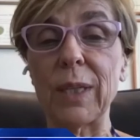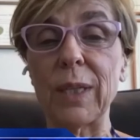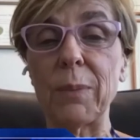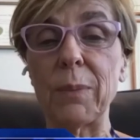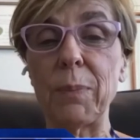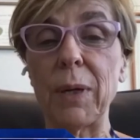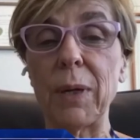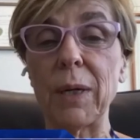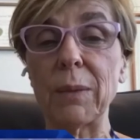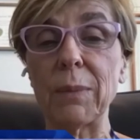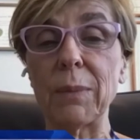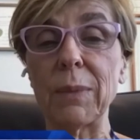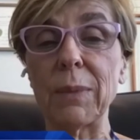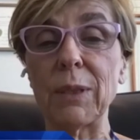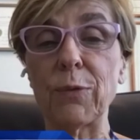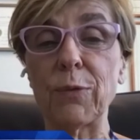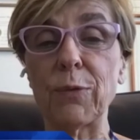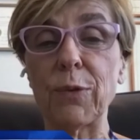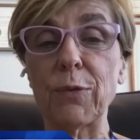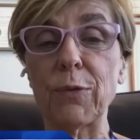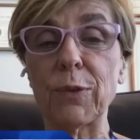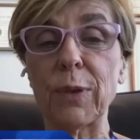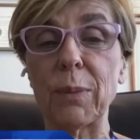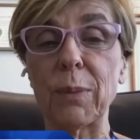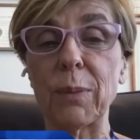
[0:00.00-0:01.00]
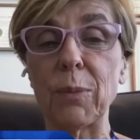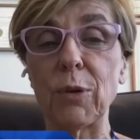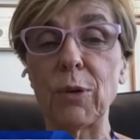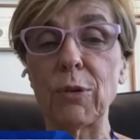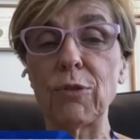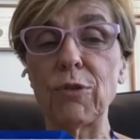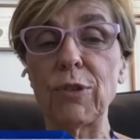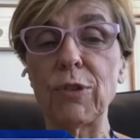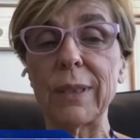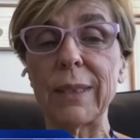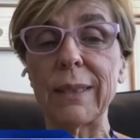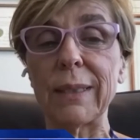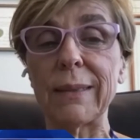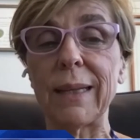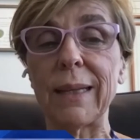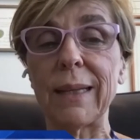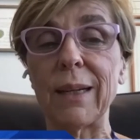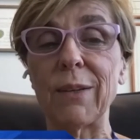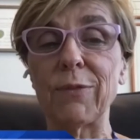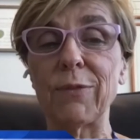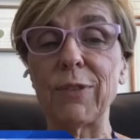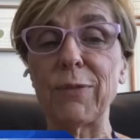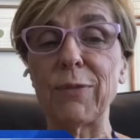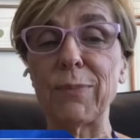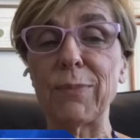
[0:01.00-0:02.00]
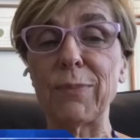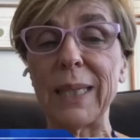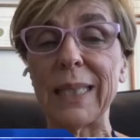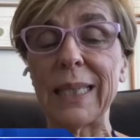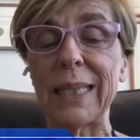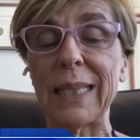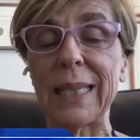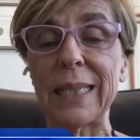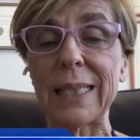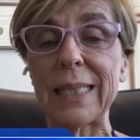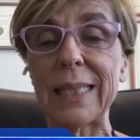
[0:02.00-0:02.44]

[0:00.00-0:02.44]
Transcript: of the Department of Ophthalmology at the Tel Aviv Medical